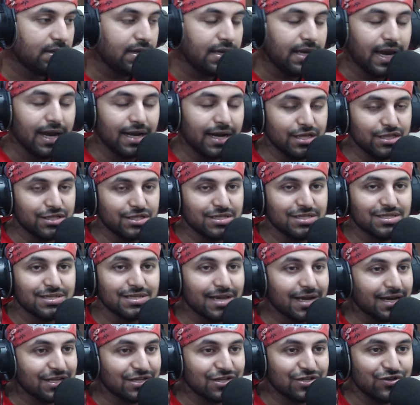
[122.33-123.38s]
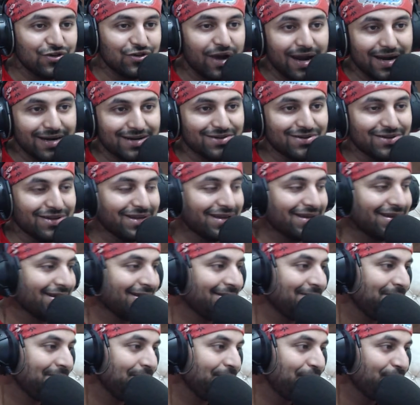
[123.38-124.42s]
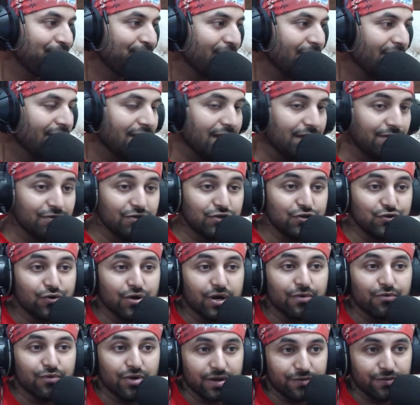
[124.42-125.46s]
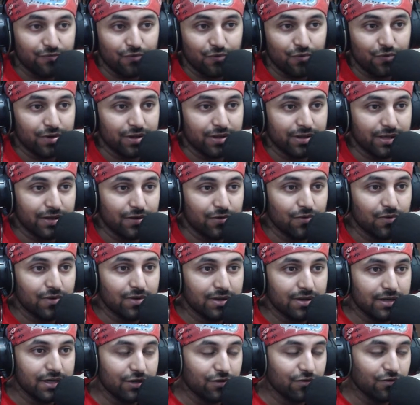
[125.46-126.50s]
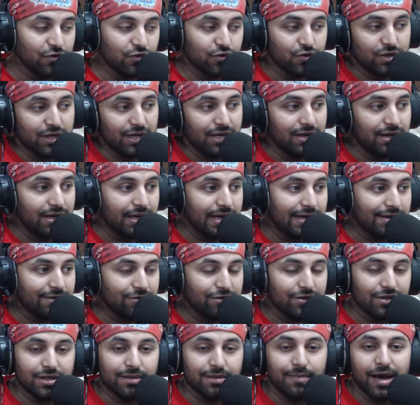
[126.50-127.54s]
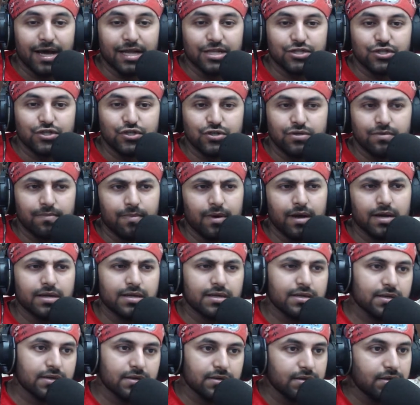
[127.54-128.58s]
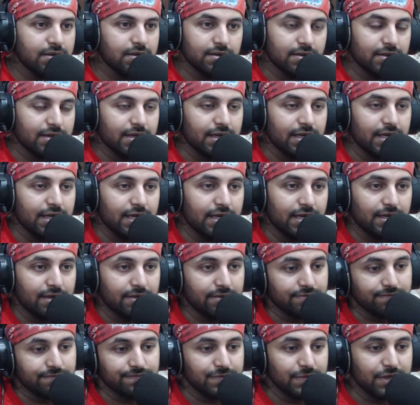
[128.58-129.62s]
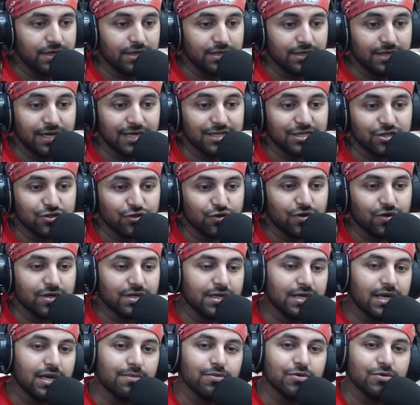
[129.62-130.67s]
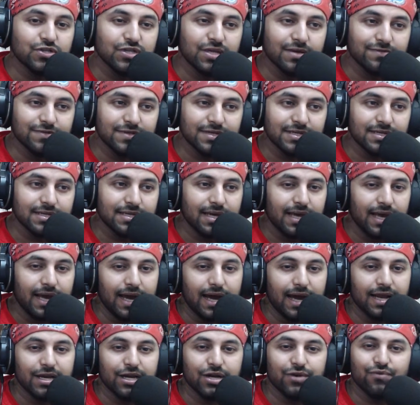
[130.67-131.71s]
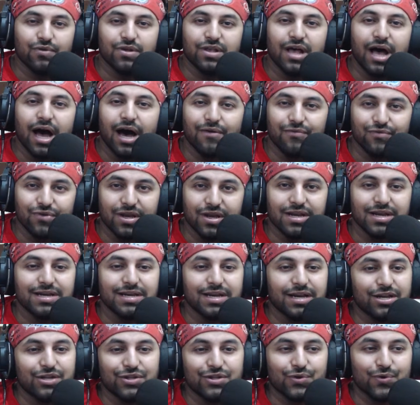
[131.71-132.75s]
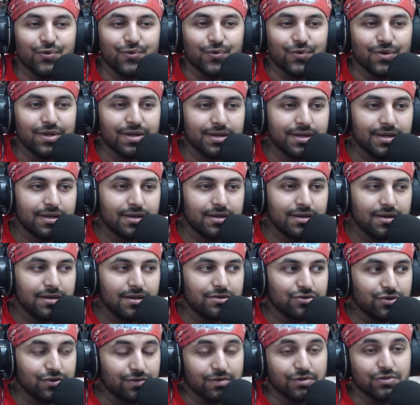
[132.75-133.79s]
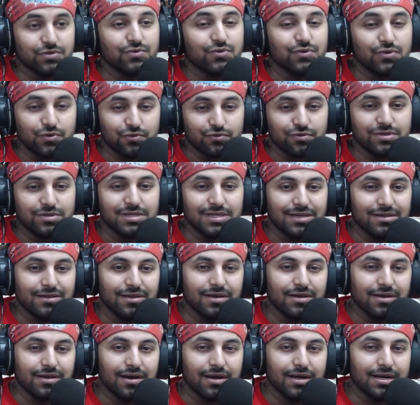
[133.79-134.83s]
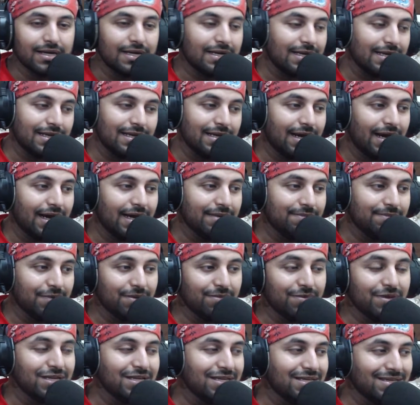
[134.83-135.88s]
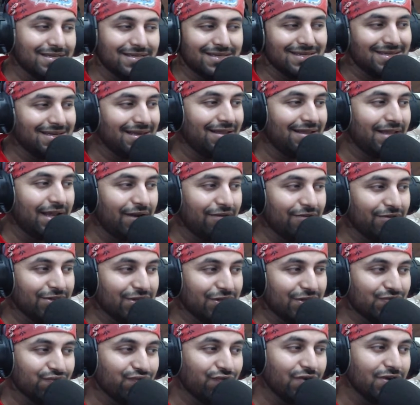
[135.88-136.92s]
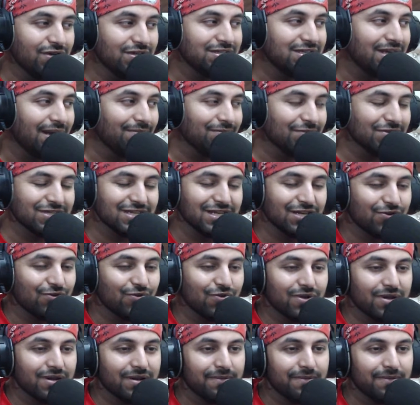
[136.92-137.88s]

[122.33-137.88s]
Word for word: and he just gets hat-trick. Even Jota would have scored in the goal, Diogo Jota, later in the match, but he takes a shot, keeper saves it, and it was Harvey Elliott getting the goal. It was good to see the young guy. Maybe that was his first Champions League goal.